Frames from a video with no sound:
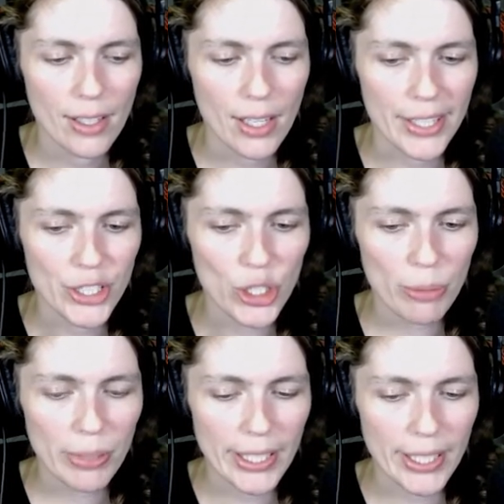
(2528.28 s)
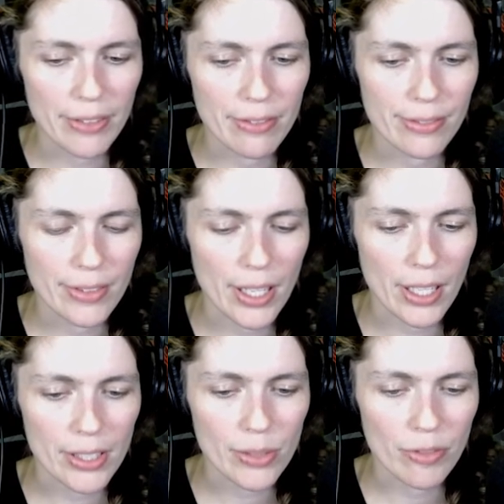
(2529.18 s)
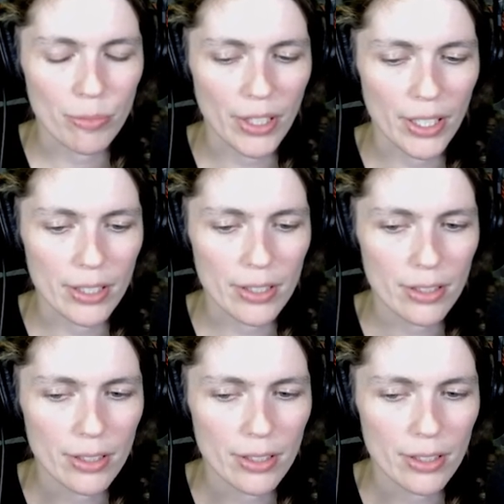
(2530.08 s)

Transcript: I do believe I'll Swiftblade.